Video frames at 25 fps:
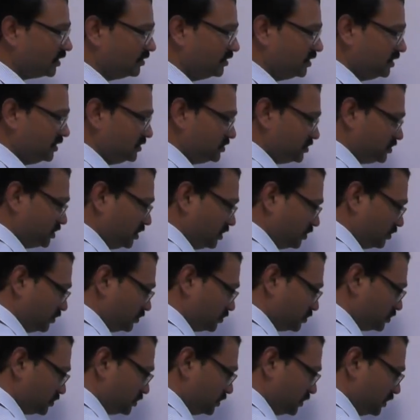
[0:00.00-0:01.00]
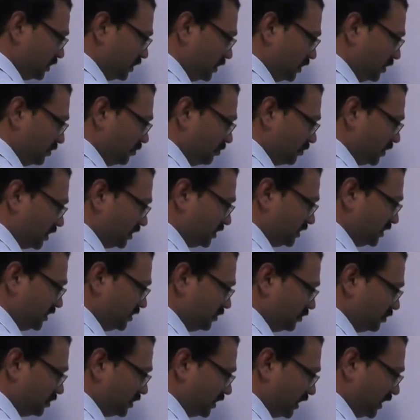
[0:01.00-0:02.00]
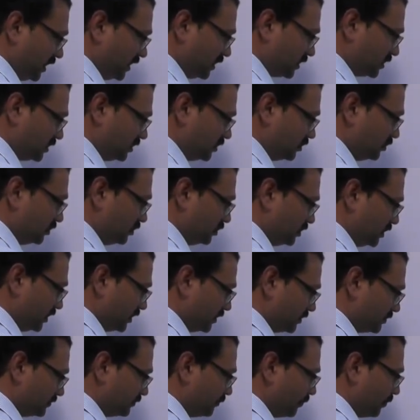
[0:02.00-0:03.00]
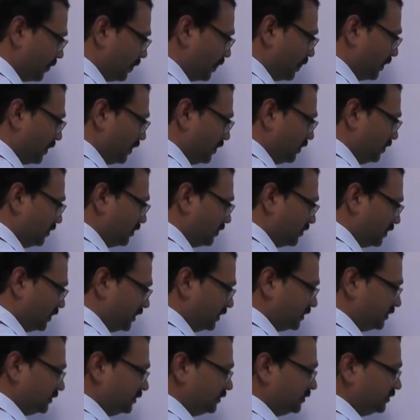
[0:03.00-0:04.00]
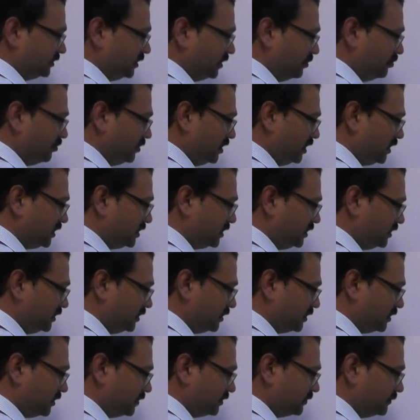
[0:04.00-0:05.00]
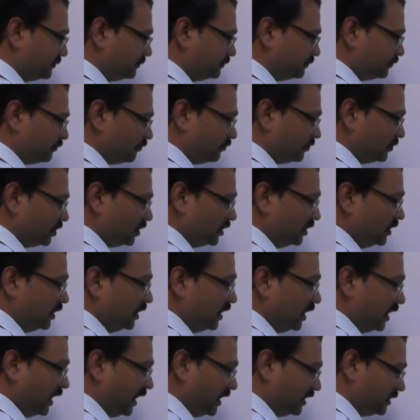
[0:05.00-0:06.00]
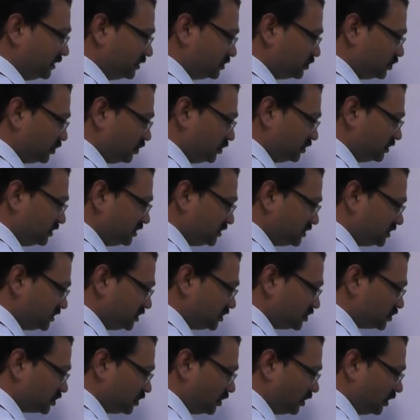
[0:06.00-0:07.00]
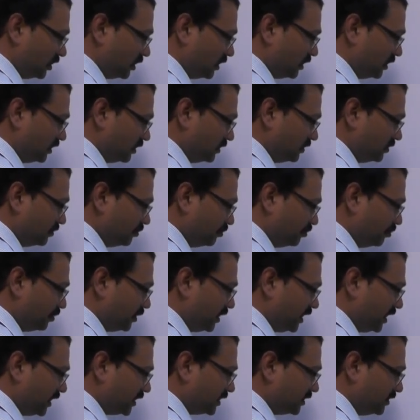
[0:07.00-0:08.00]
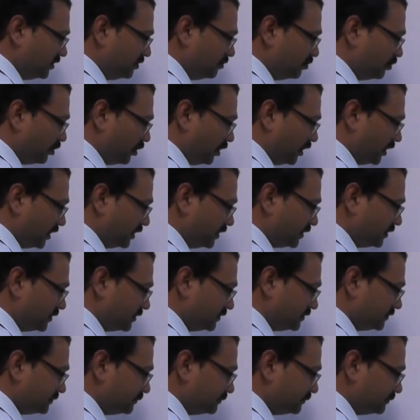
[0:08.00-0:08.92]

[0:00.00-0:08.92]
the zeros, but they don't directly go there, right? They meet here. And so this is called break-in point.